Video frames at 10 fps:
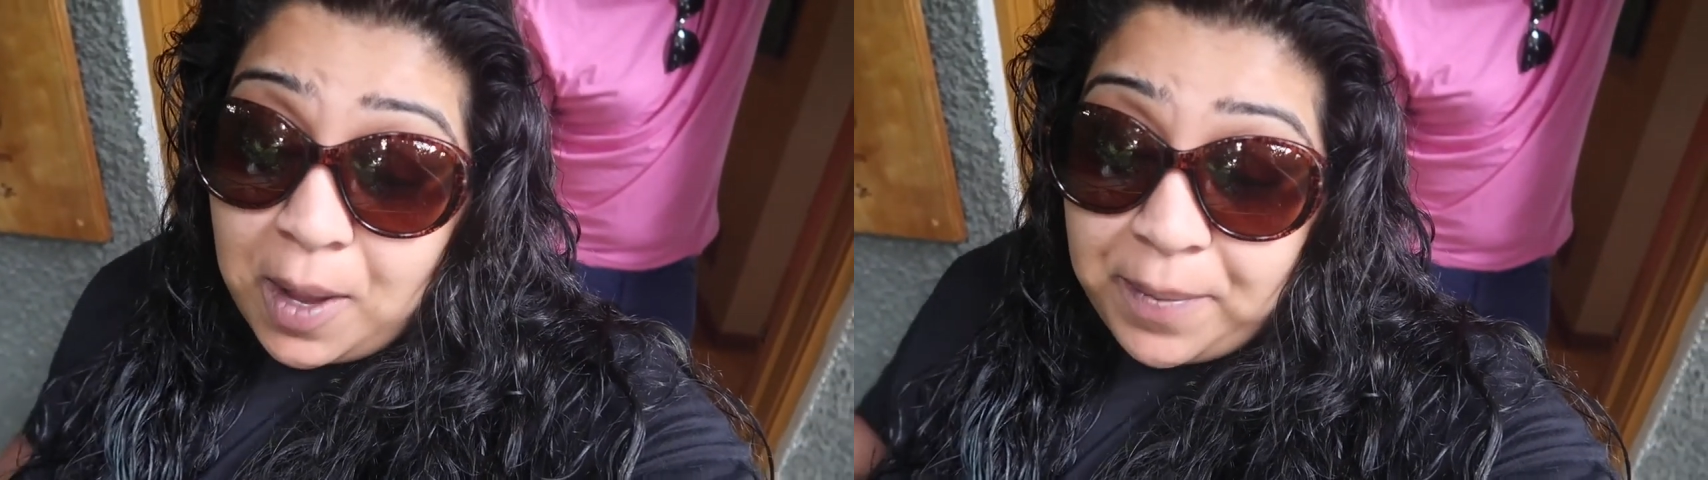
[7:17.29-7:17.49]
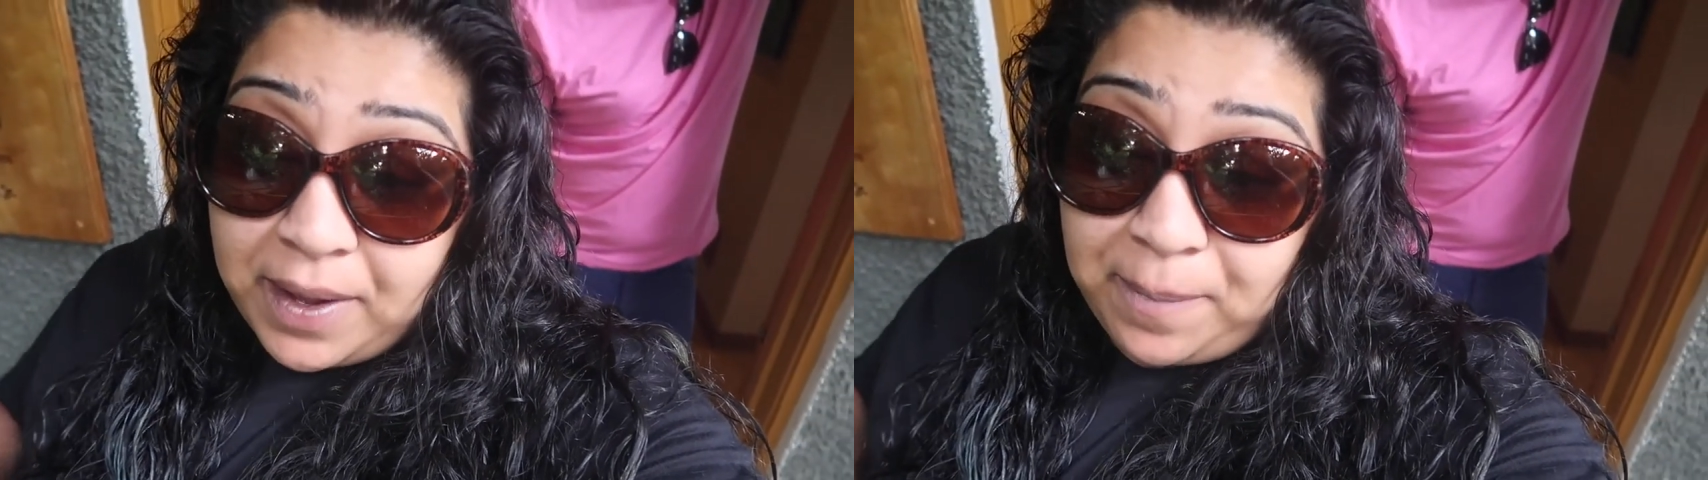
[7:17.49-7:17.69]

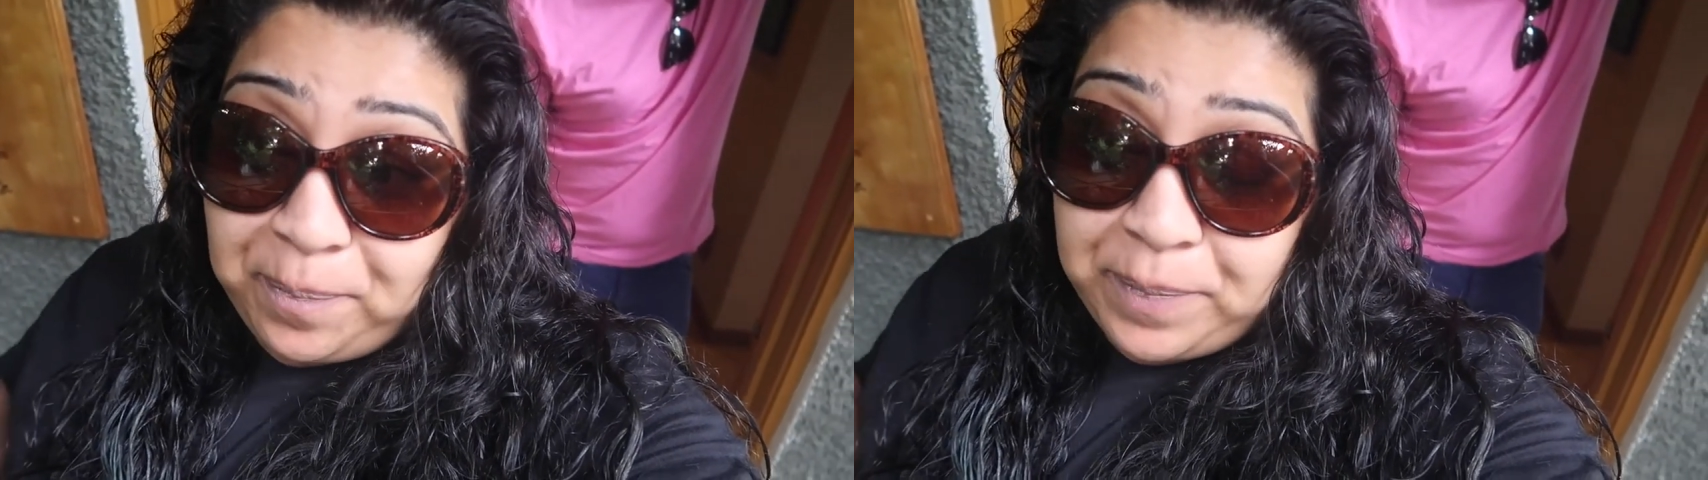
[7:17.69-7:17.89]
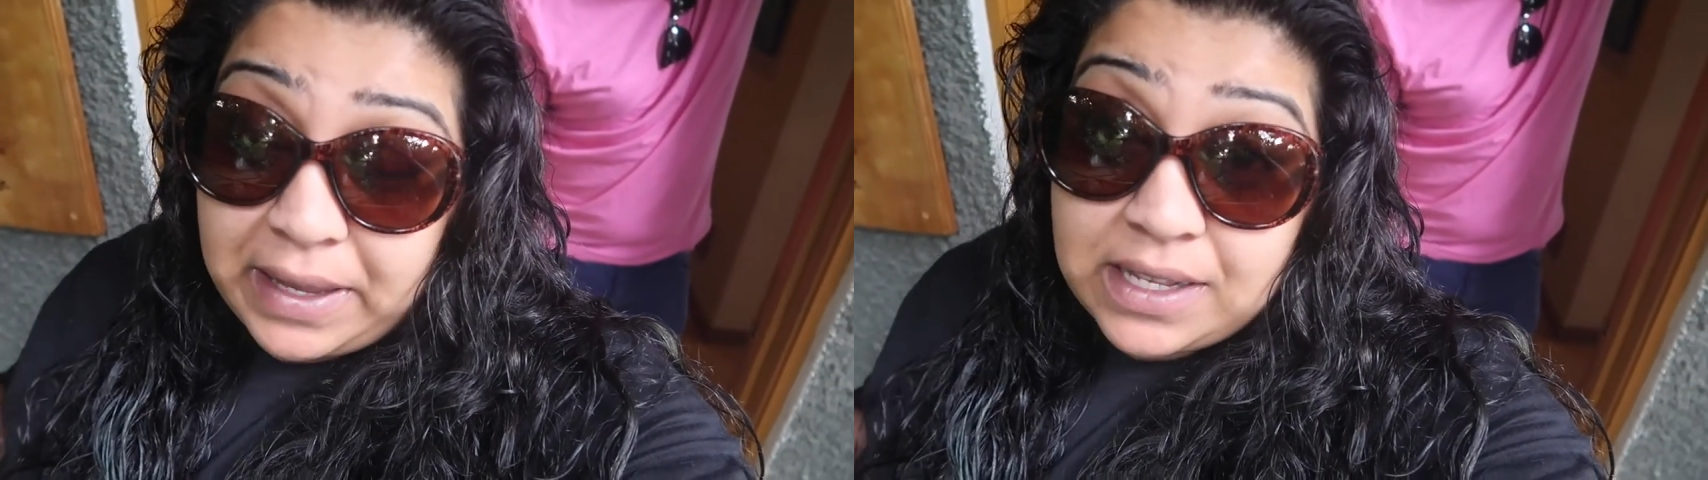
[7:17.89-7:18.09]
but
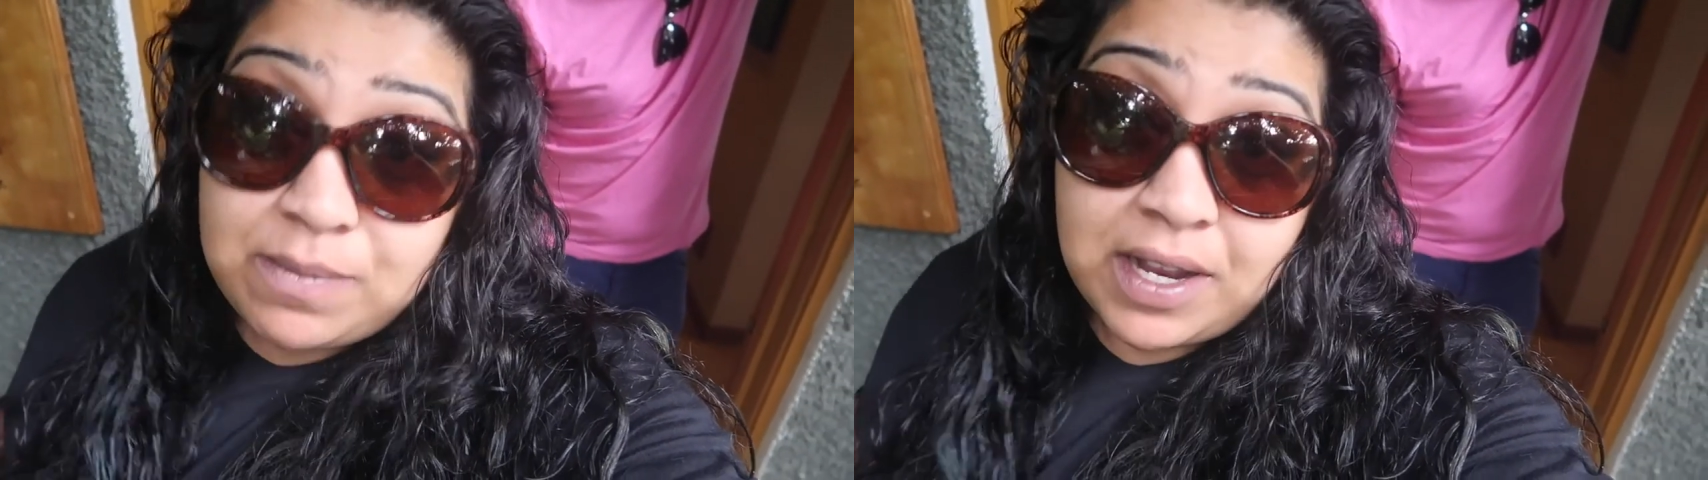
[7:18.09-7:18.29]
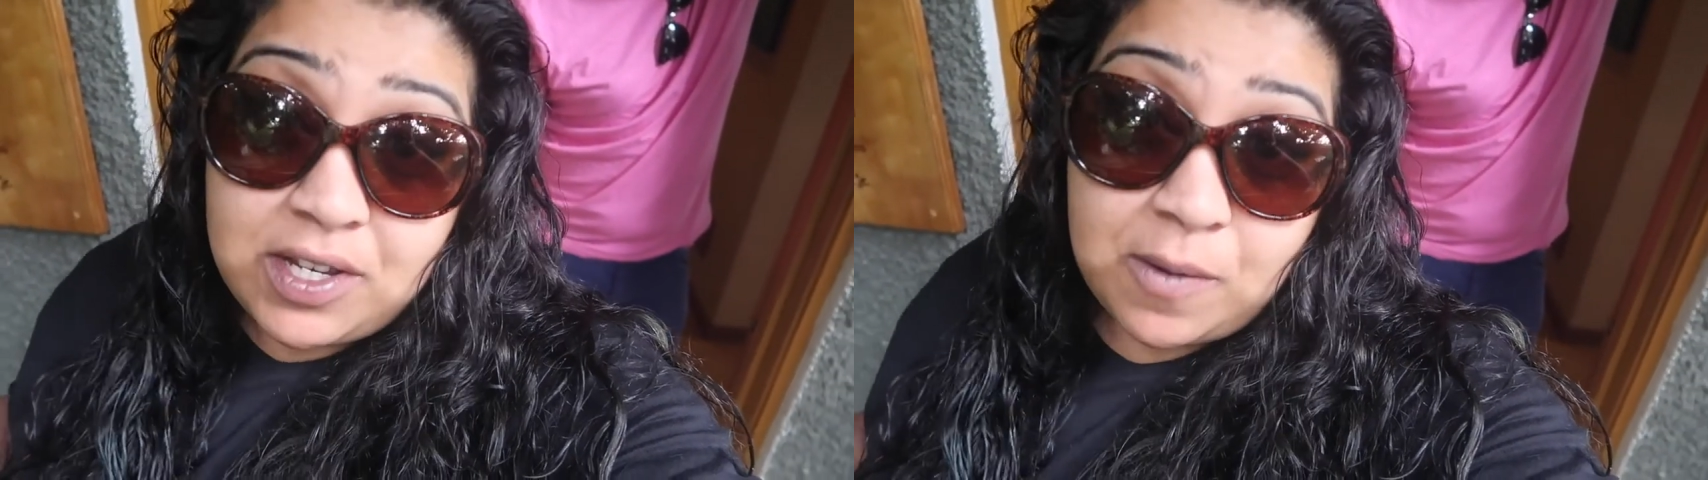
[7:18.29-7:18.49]
because
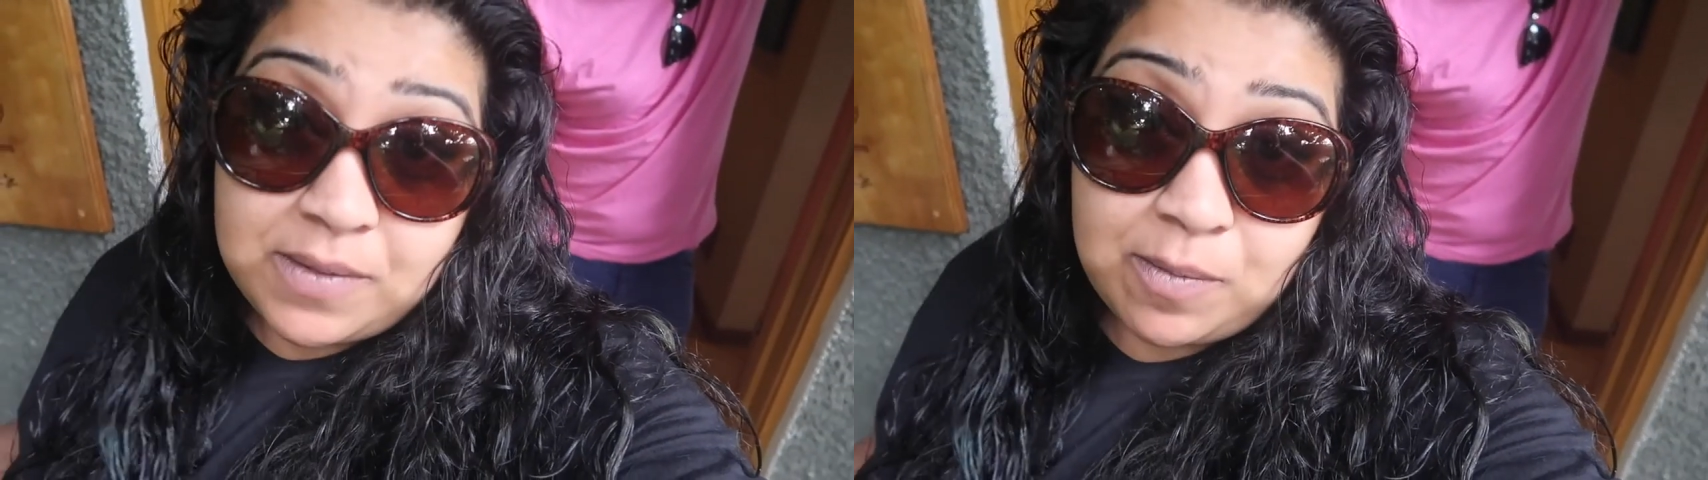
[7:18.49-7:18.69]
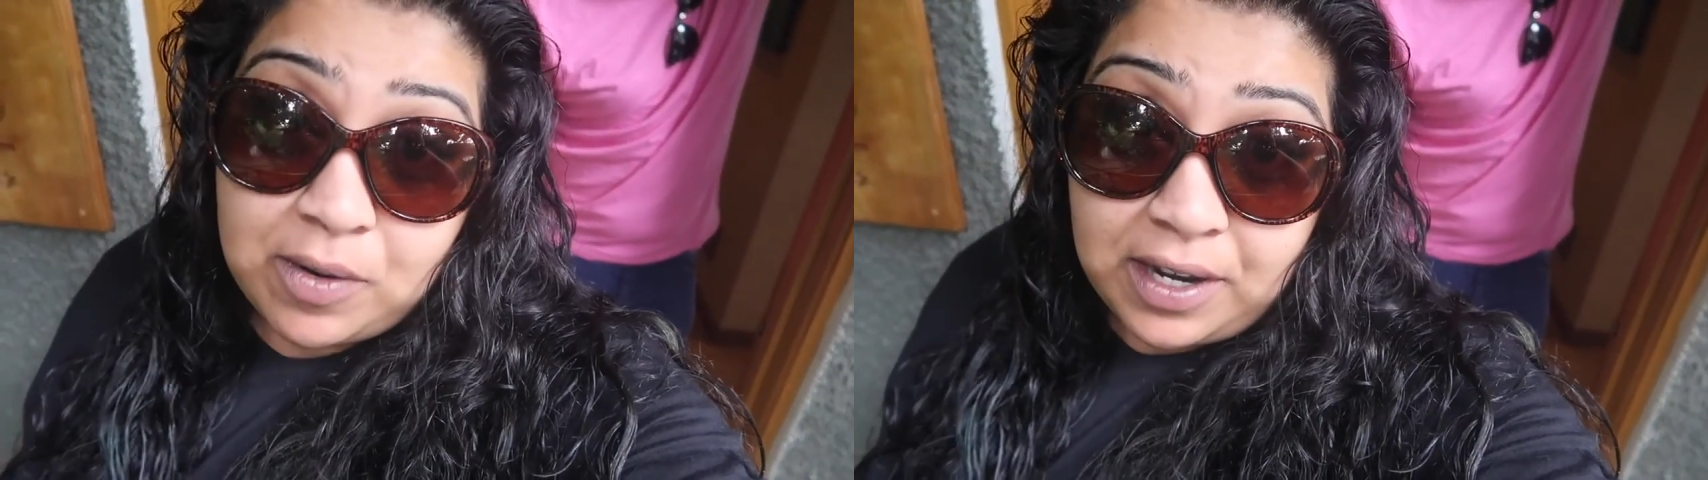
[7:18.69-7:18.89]
my
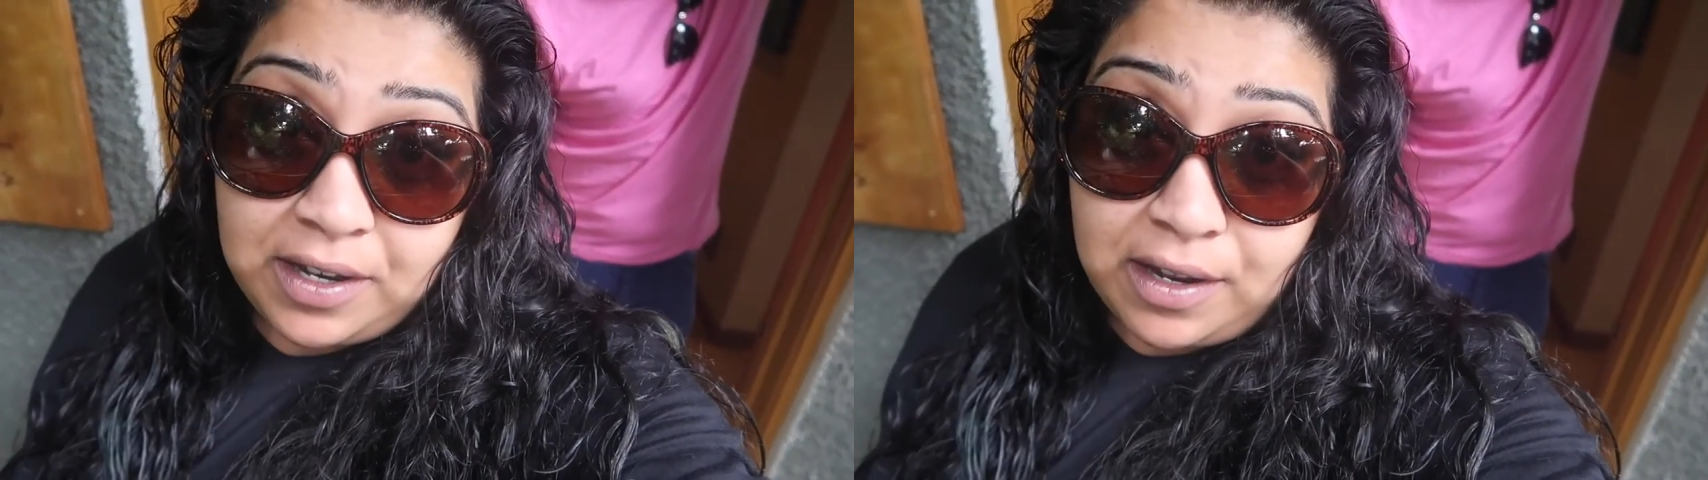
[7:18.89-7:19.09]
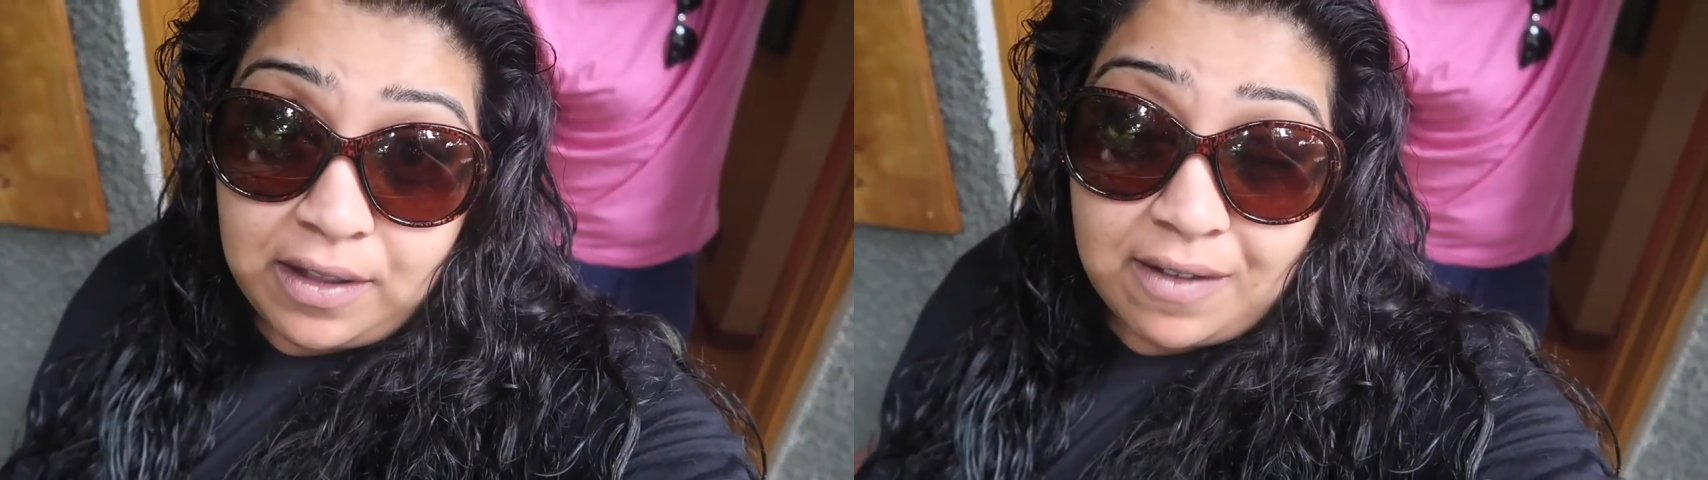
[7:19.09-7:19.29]
Toms are brand new,